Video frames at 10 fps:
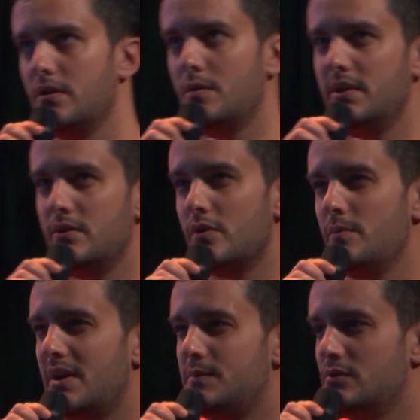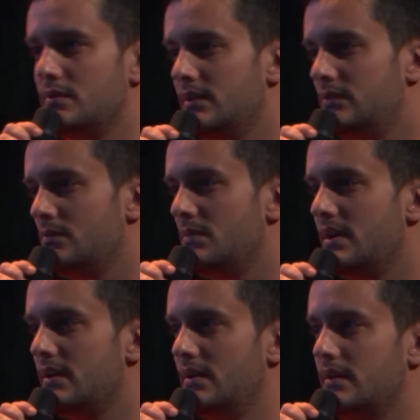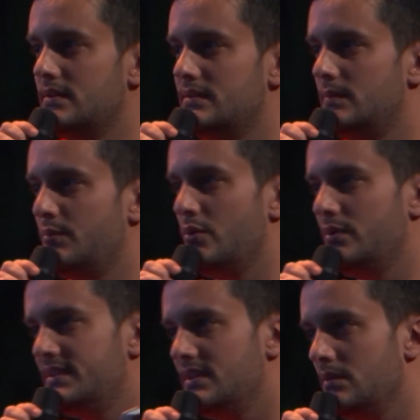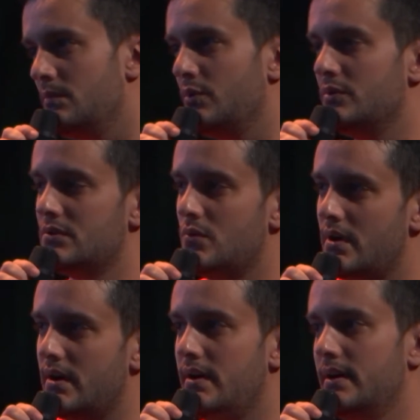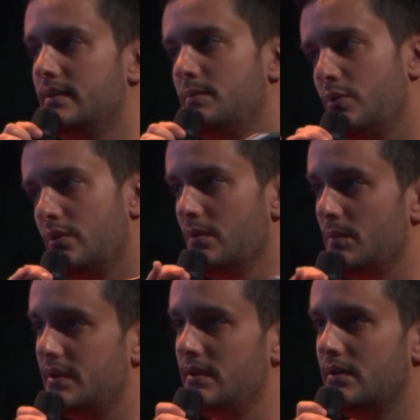how many roadmaps do you need to make? Like, is it per team, per squad, per company?